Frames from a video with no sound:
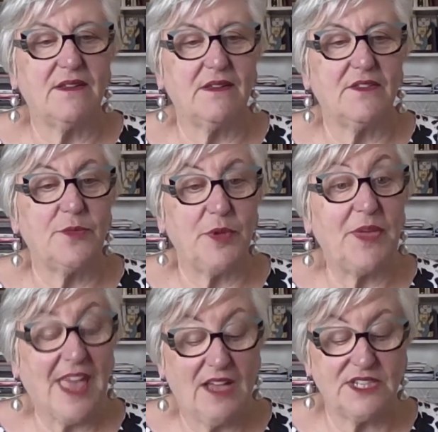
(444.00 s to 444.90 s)
to be
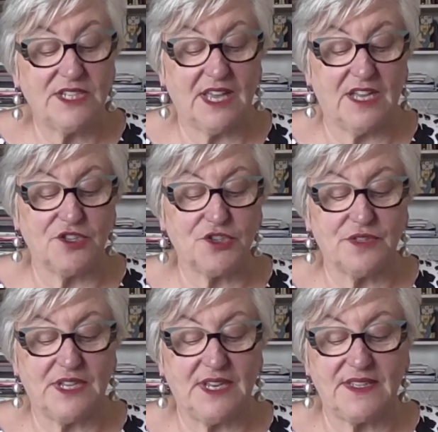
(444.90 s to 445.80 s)

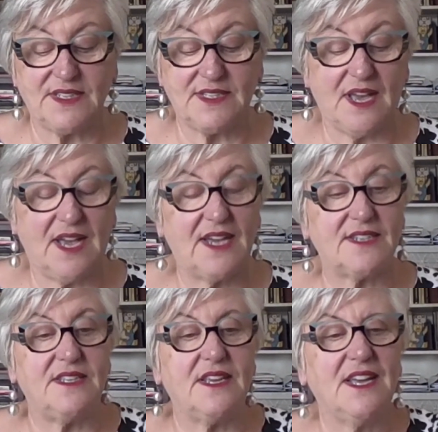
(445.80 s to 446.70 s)
countercultural in our
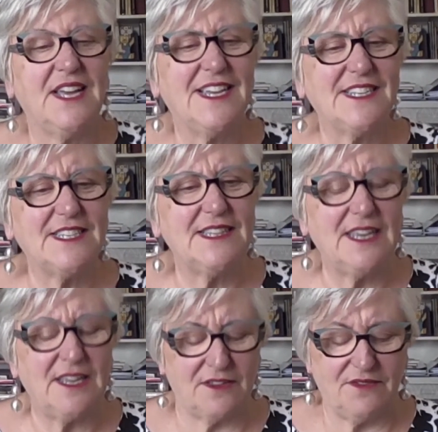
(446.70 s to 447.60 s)
society, to
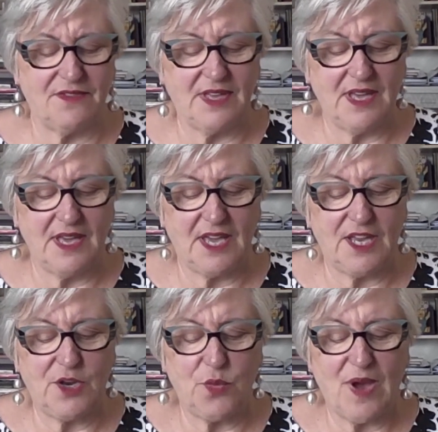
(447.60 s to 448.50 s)
live
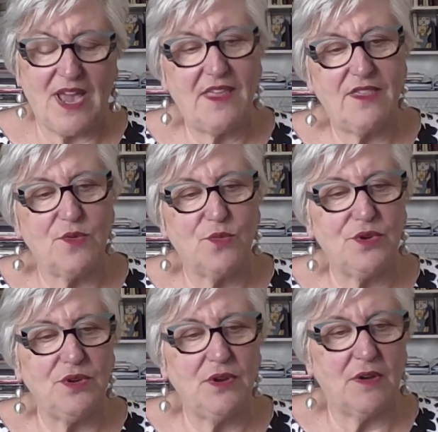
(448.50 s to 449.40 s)
in a way that
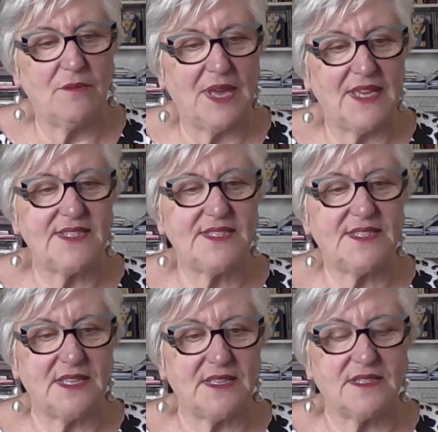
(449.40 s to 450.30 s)
would not make
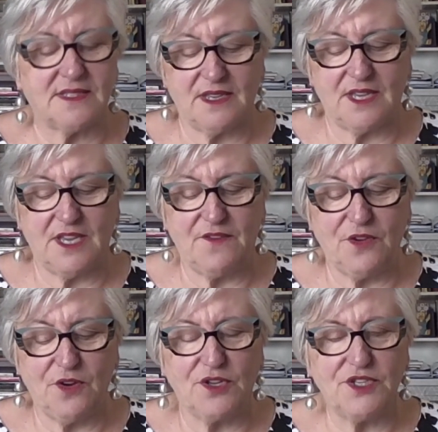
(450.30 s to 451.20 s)
sense
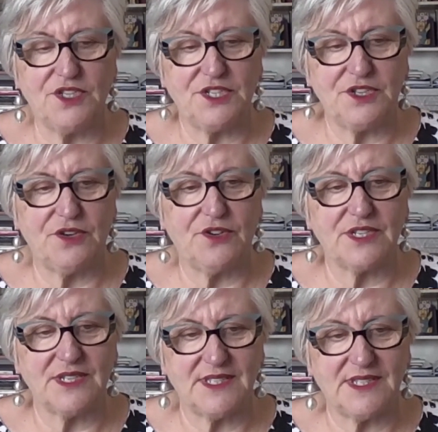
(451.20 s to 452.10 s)
if God did
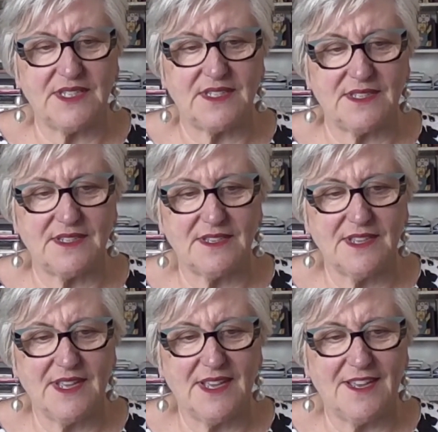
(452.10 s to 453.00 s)
not exist.
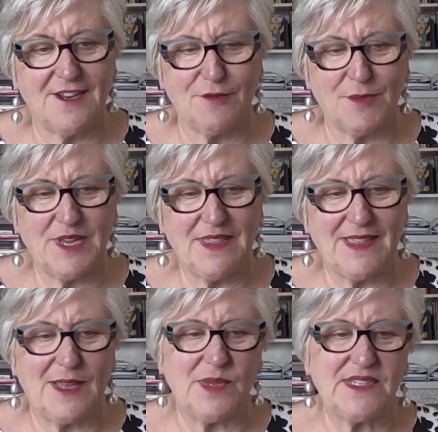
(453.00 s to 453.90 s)
And I'll repeat
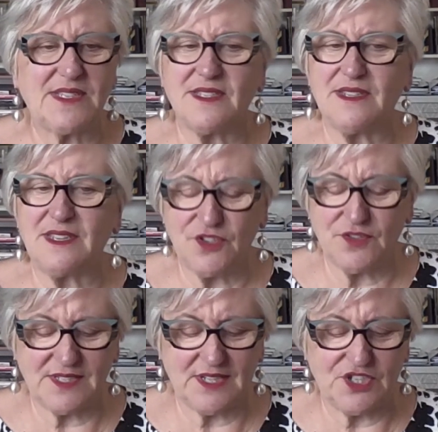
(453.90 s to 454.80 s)
that because it's an
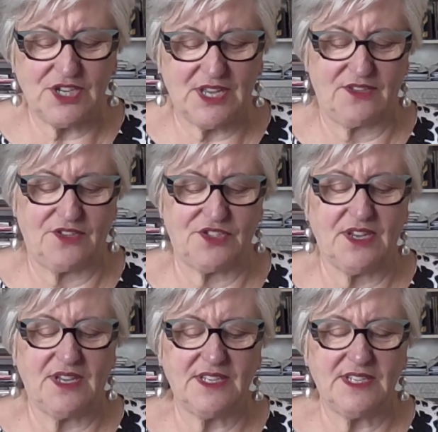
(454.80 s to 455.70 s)
interesting challenge,
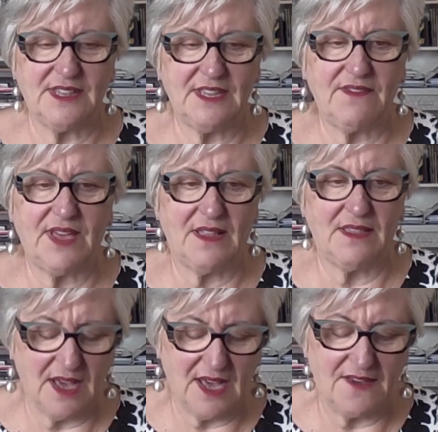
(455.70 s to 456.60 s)
to live our
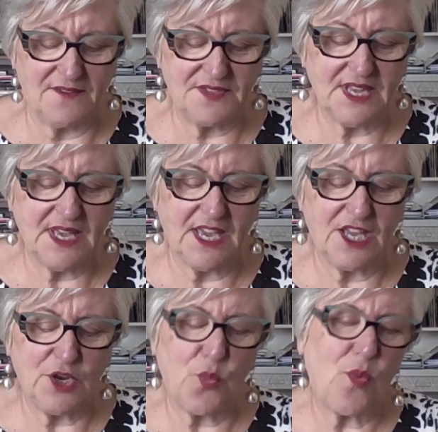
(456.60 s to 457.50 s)
lives
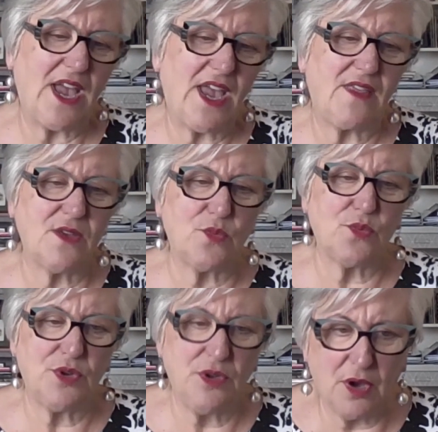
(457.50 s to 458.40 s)
in a way that
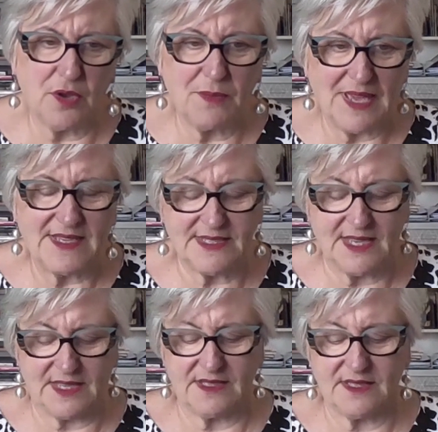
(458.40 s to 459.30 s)
would not make
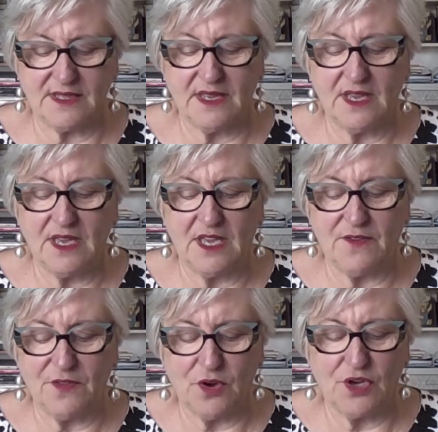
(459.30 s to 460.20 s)
sense
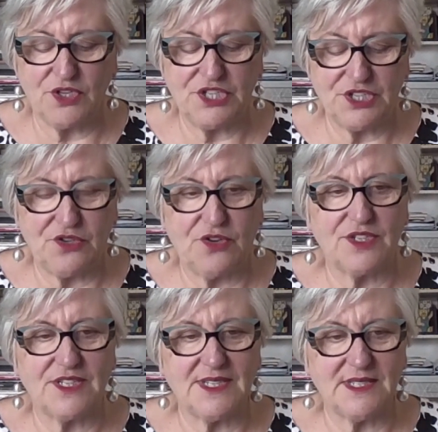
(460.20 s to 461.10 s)
if God did
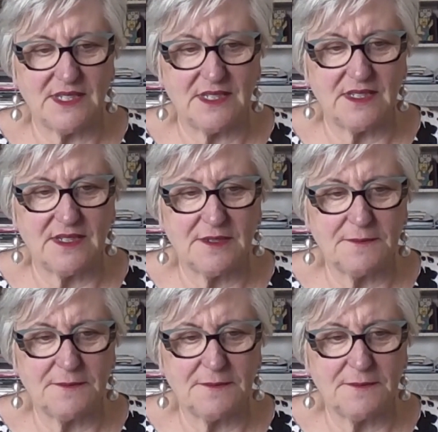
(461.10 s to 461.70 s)
not exist.